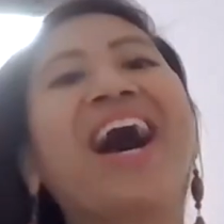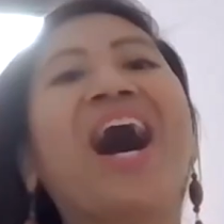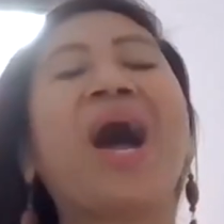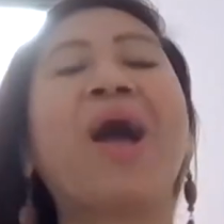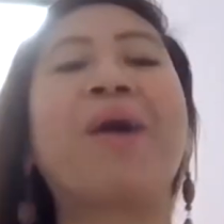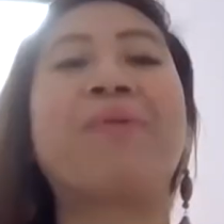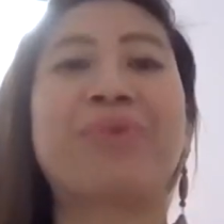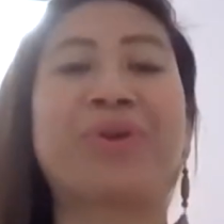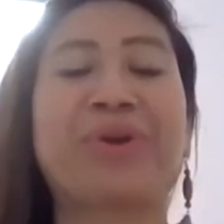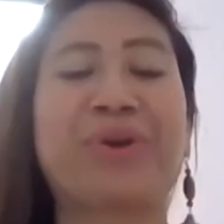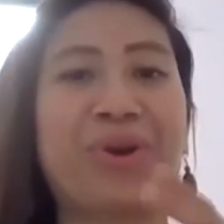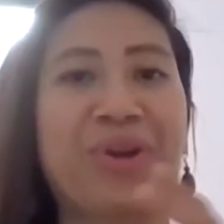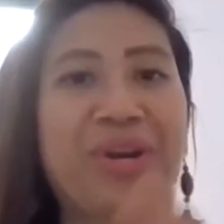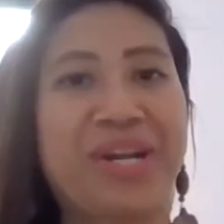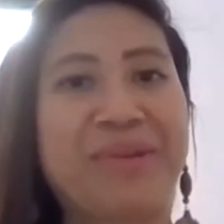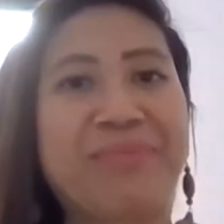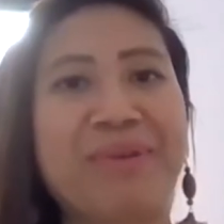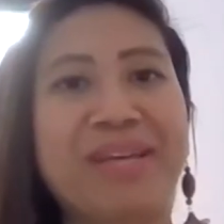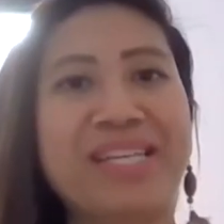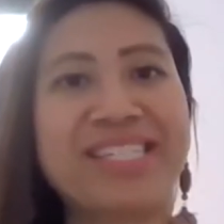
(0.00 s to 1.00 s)
I'm
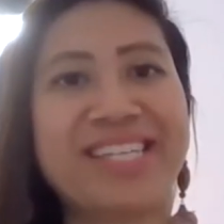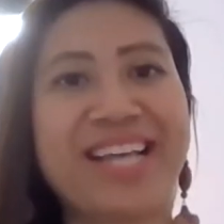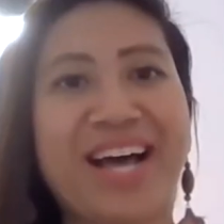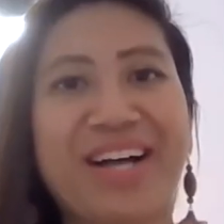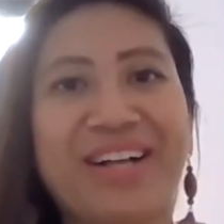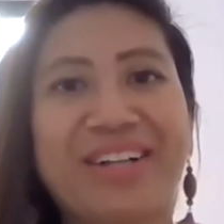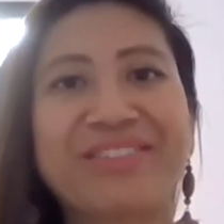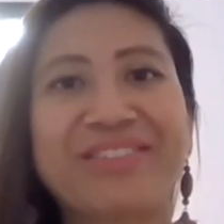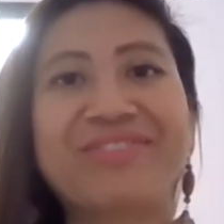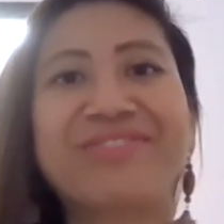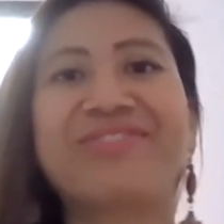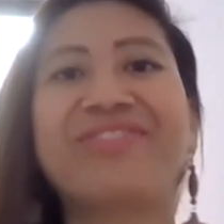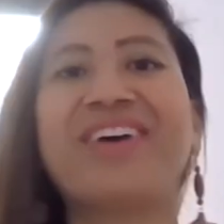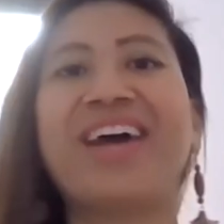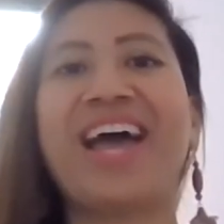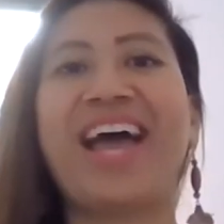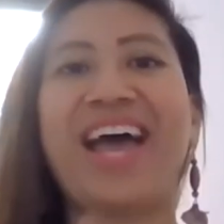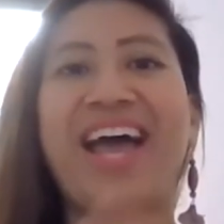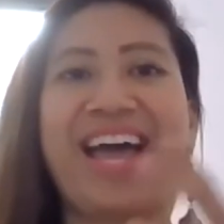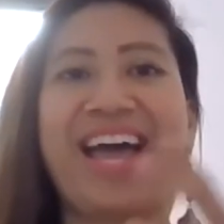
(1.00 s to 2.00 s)
recording myself
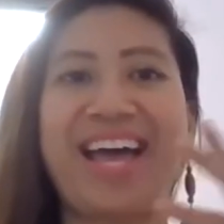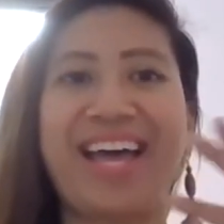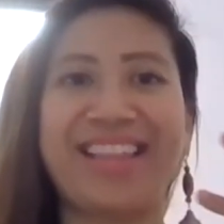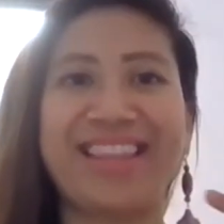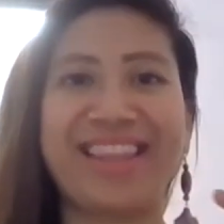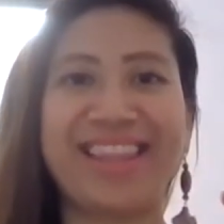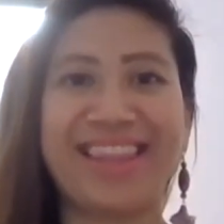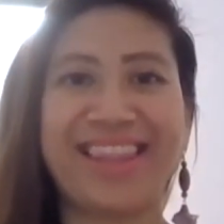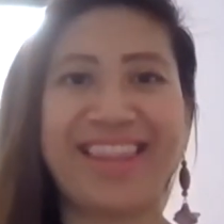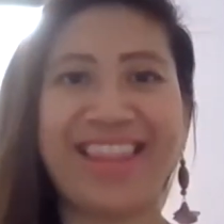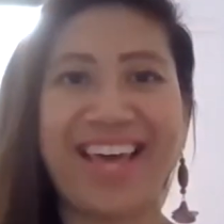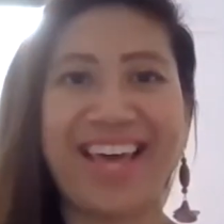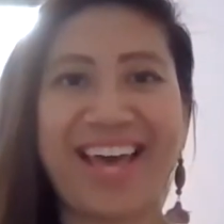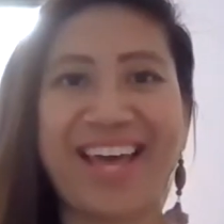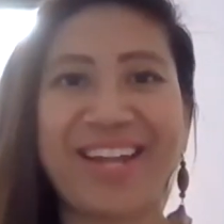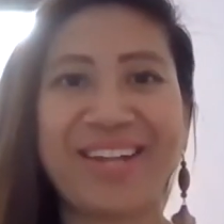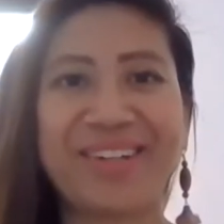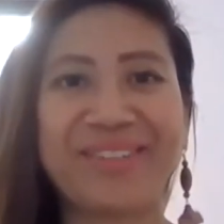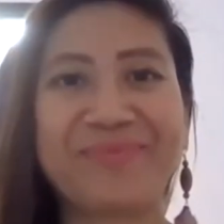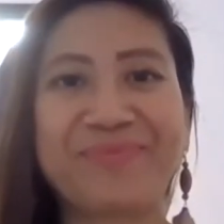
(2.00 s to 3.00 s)
and
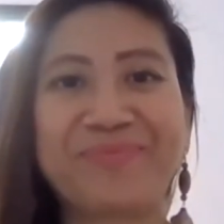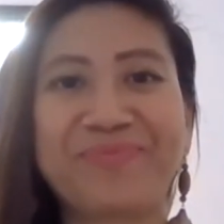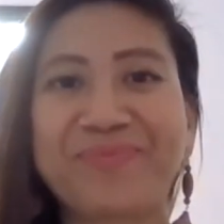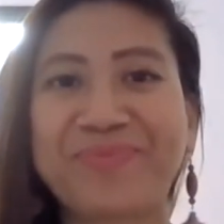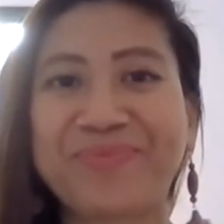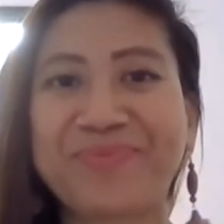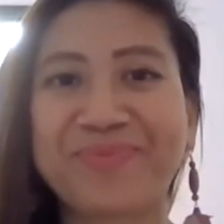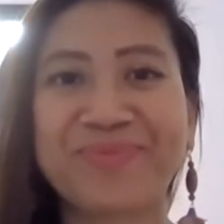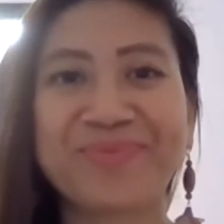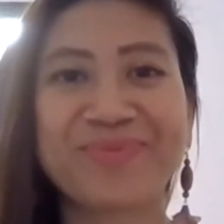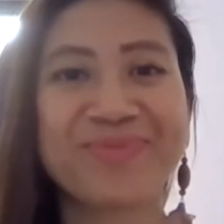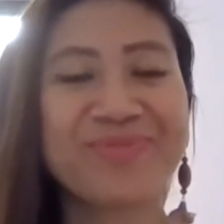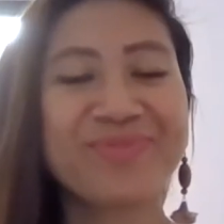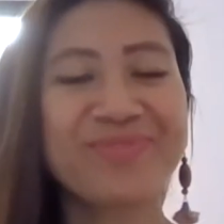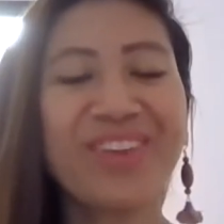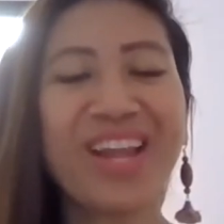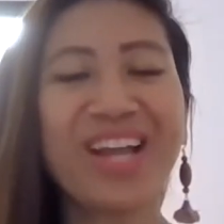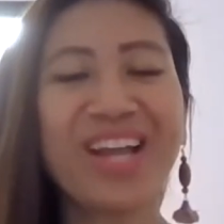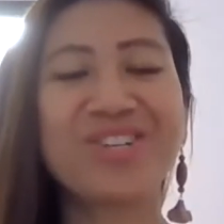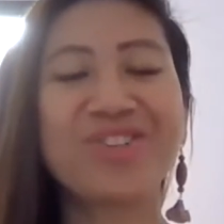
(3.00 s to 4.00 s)
then
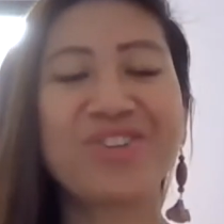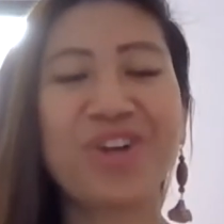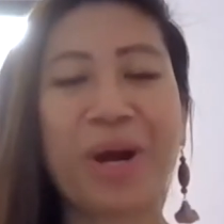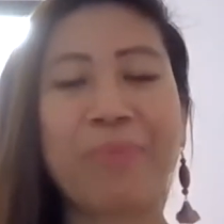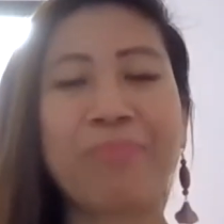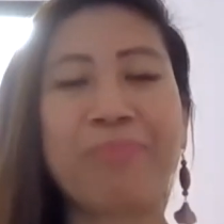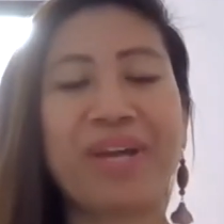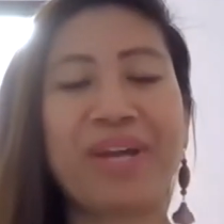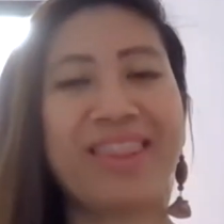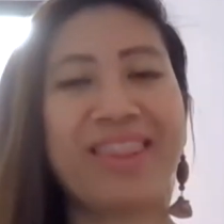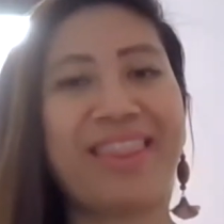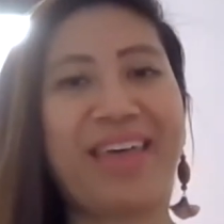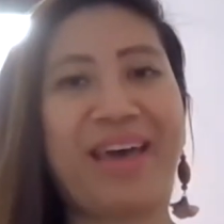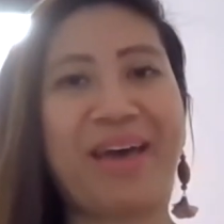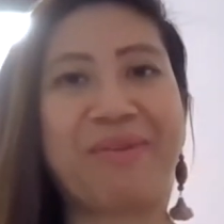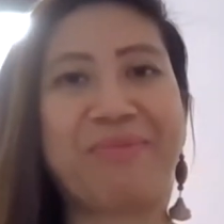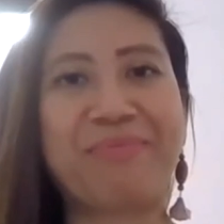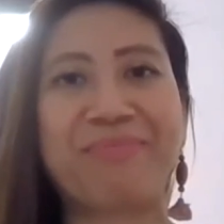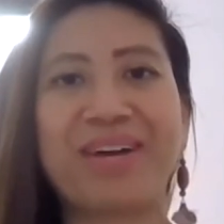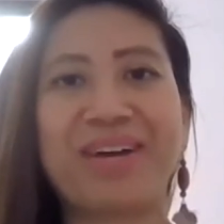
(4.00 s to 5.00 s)
dropping
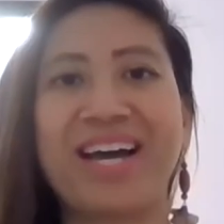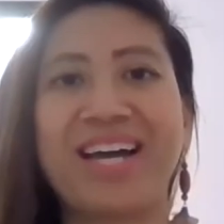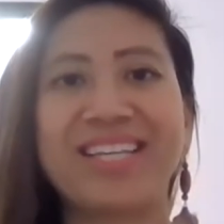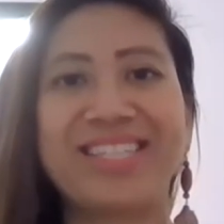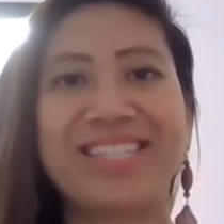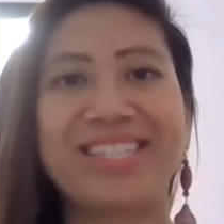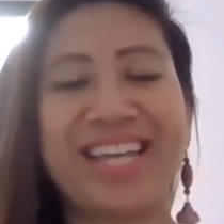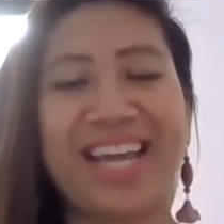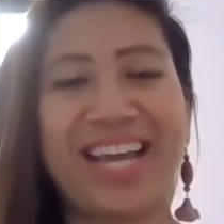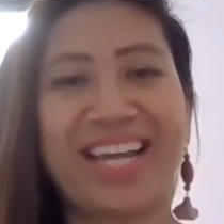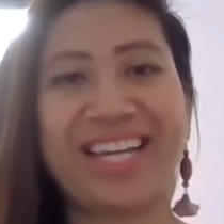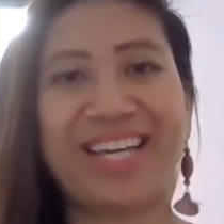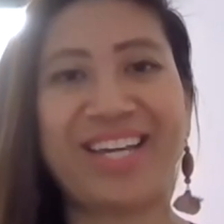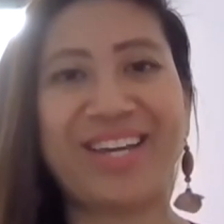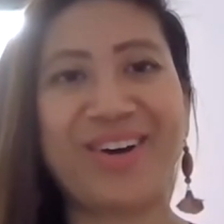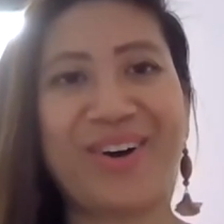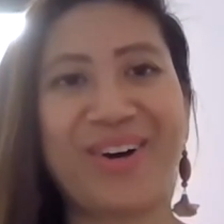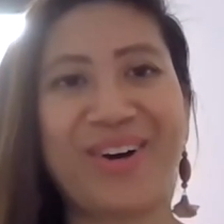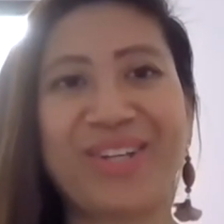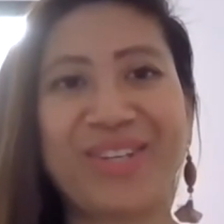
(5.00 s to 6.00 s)
them
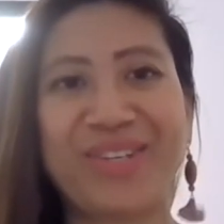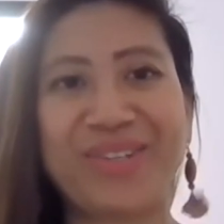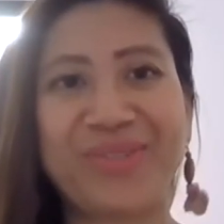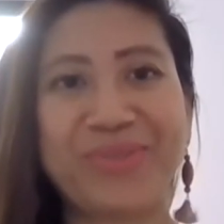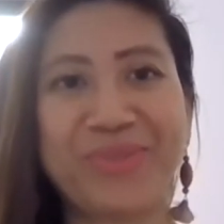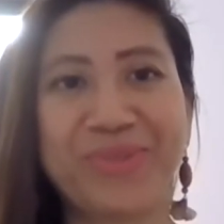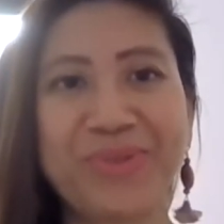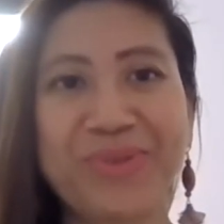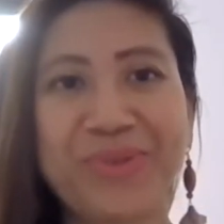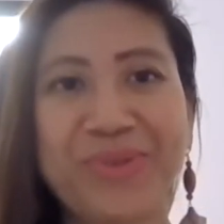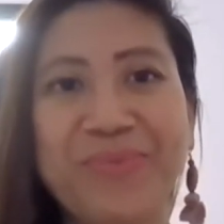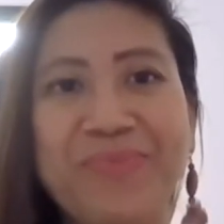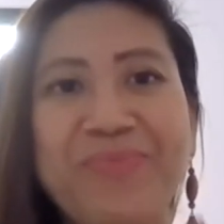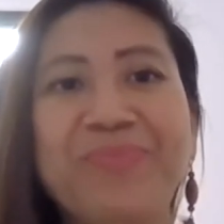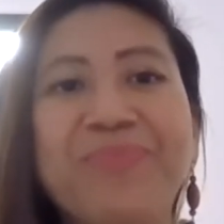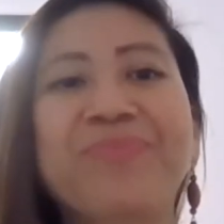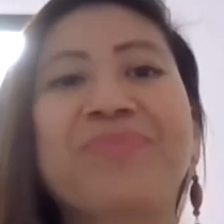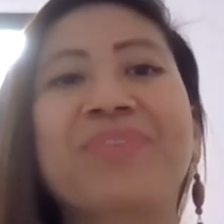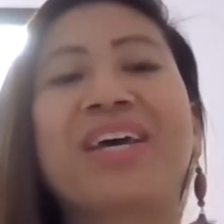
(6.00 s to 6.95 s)
daily on YouTube.